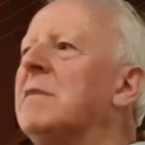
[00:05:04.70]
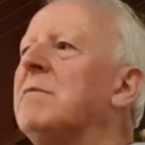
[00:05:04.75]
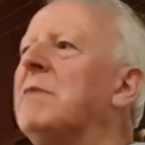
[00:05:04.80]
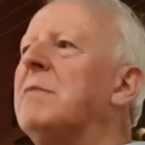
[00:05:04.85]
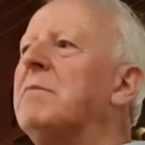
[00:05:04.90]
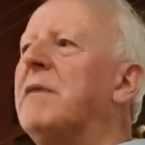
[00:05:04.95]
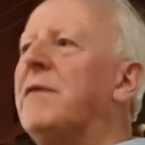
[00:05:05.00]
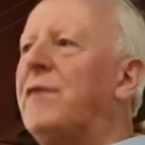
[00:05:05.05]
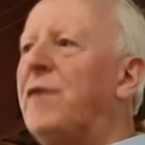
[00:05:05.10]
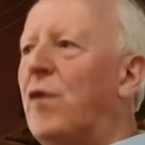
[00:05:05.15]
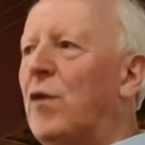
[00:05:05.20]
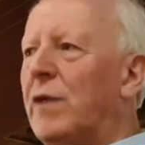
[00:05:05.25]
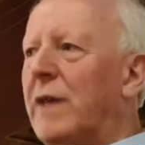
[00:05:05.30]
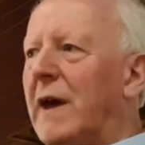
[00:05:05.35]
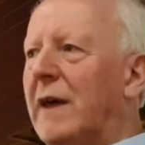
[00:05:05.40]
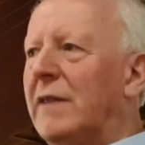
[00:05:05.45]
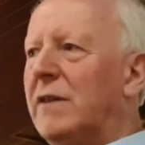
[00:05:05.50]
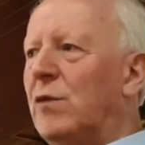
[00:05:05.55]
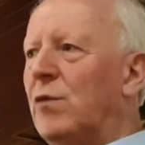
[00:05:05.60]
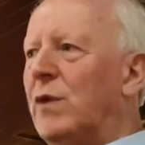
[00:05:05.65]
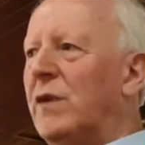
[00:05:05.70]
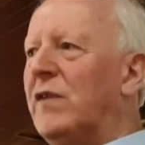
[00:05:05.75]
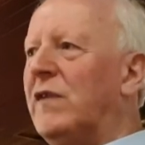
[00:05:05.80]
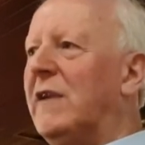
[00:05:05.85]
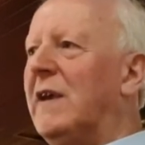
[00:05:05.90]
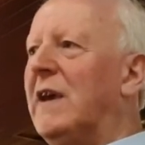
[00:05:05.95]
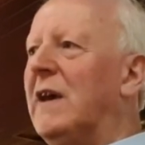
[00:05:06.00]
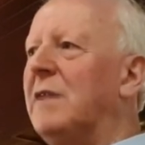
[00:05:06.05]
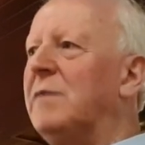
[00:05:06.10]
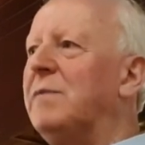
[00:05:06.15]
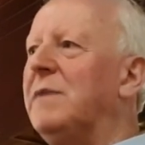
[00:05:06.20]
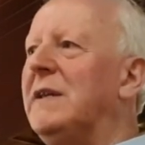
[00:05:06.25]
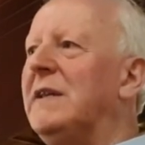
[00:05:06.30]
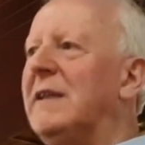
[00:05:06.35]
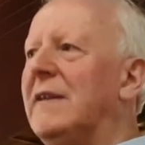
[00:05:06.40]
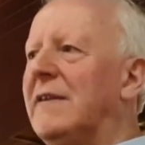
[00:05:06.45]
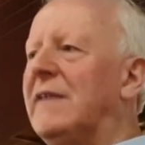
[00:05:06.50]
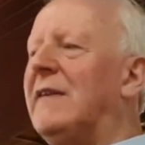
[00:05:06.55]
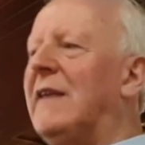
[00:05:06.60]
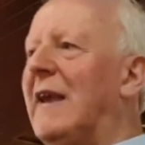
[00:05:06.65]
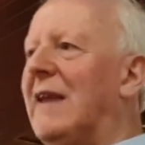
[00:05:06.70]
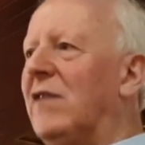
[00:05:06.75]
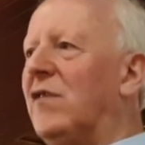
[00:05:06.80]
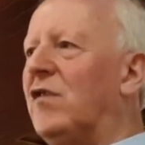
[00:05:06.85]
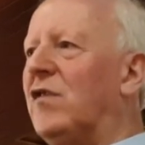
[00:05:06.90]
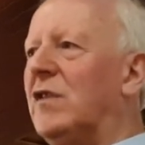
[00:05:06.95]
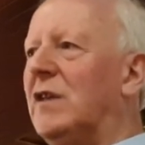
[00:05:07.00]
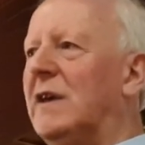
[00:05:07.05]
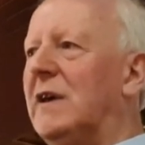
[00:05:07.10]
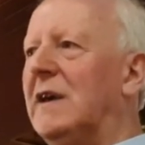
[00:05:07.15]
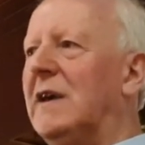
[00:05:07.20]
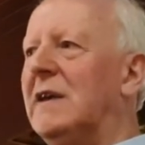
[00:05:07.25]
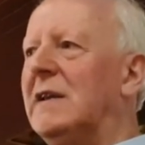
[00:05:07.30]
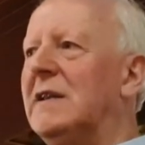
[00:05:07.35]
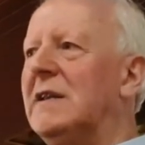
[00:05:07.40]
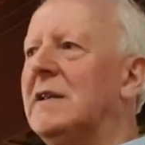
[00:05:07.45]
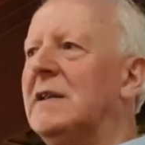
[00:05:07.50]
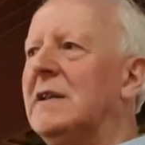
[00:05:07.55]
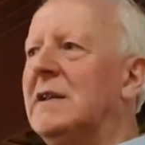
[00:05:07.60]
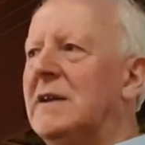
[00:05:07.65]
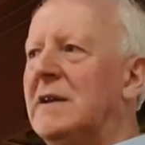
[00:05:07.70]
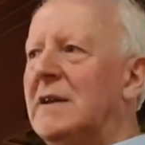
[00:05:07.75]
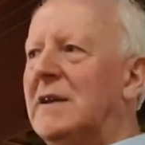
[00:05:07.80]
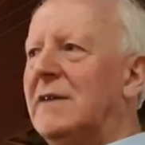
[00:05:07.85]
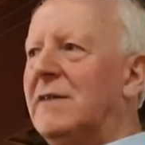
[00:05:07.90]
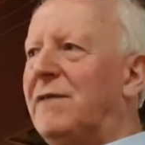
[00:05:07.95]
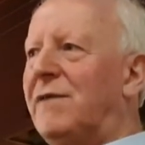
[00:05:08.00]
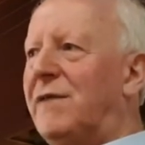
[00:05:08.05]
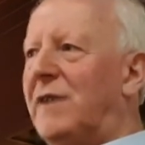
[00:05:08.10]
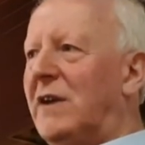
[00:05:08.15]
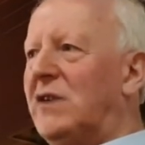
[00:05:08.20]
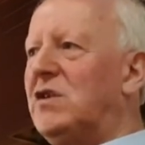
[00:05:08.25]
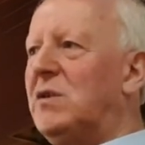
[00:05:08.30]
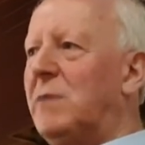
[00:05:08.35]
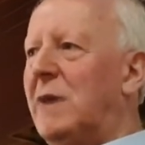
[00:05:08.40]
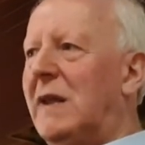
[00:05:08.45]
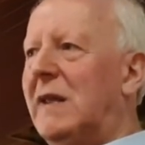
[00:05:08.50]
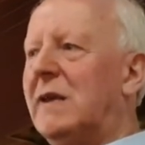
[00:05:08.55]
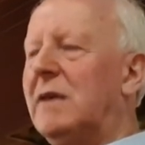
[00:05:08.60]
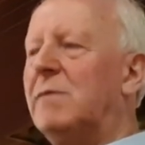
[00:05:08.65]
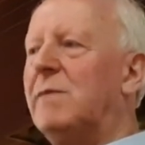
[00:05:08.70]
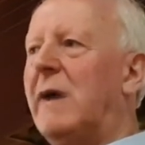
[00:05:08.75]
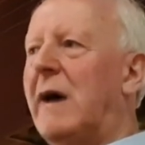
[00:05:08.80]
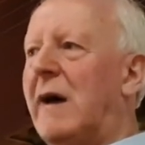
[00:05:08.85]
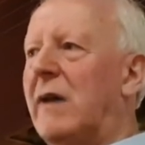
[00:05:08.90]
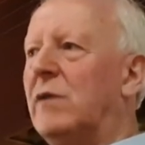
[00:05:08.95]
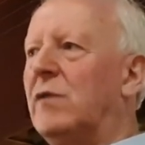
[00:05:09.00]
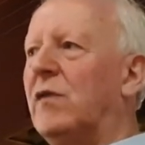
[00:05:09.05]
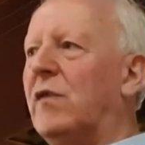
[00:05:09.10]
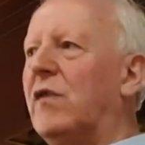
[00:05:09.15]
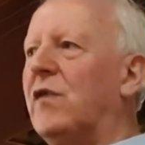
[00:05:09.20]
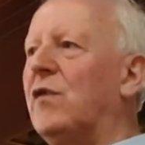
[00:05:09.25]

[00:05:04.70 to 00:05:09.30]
but before that, the whiskey had been essentially in fresh American barrels.